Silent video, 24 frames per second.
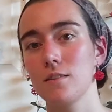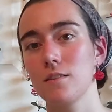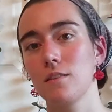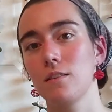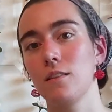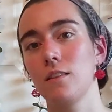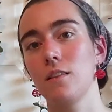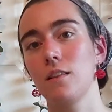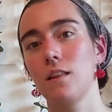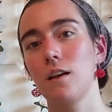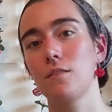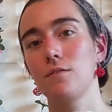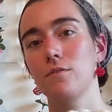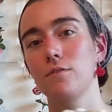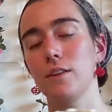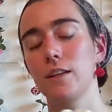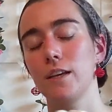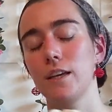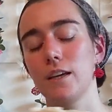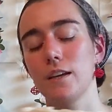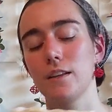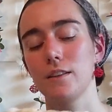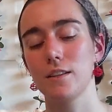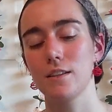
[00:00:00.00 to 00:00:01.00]
is
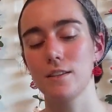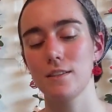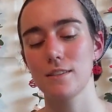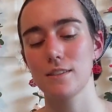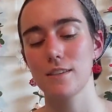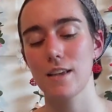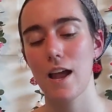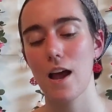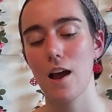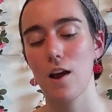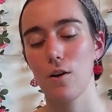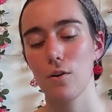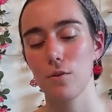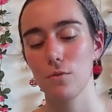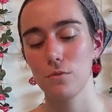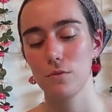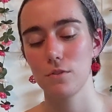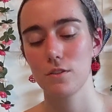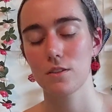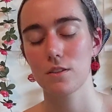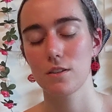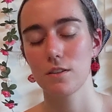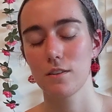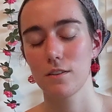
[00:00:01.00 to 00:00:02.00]
lovely, and the
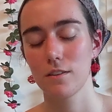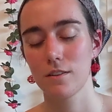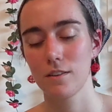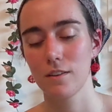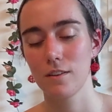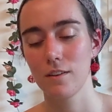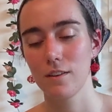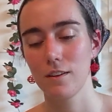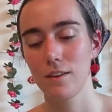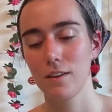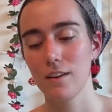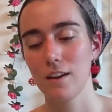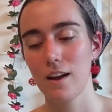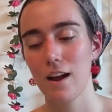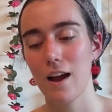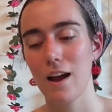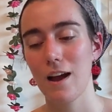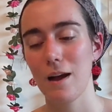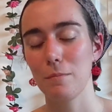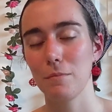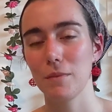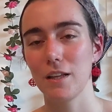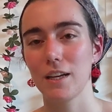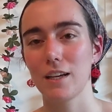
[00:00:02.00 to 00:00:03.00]
sound,
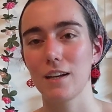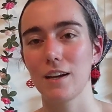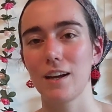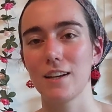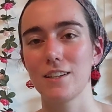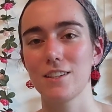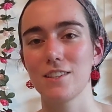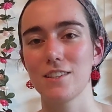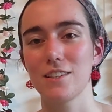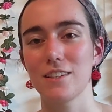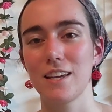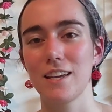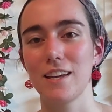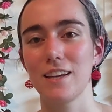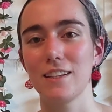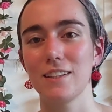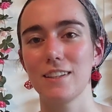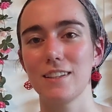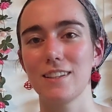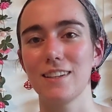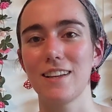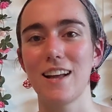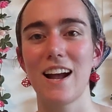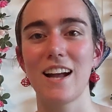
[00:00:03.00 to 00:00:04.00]
I'm like, I just
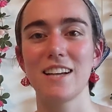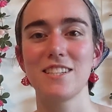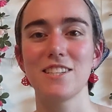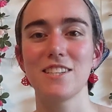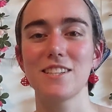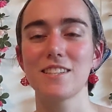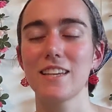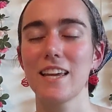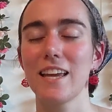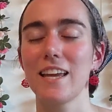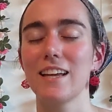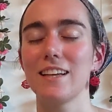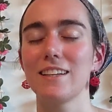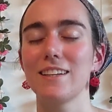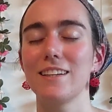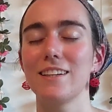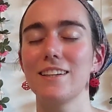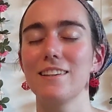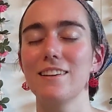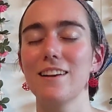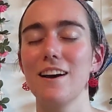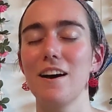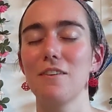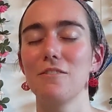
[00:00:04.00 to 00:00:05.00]
can't
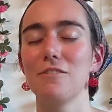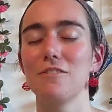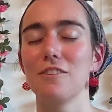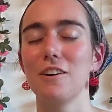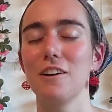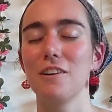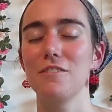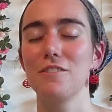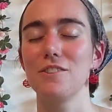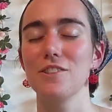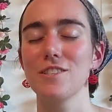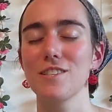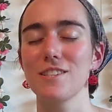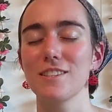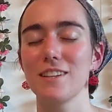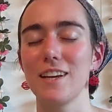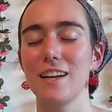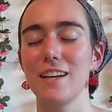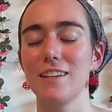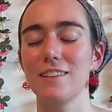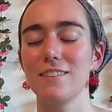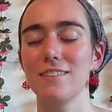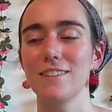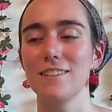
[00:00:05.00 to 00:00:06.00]
get enough of just
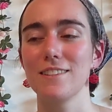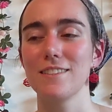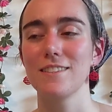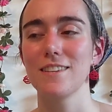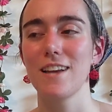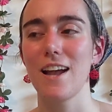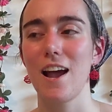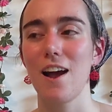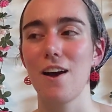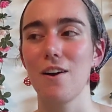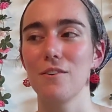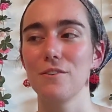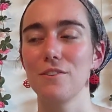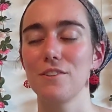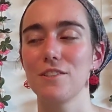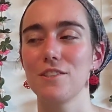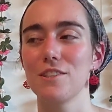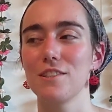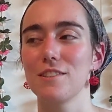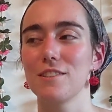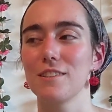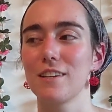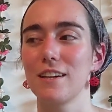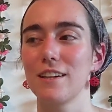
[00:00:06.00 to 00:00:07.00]
like the sound,
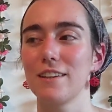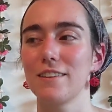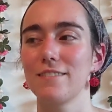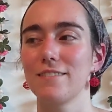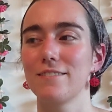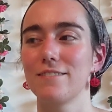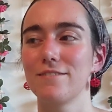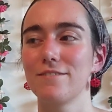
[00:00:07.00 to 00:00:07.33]
just like,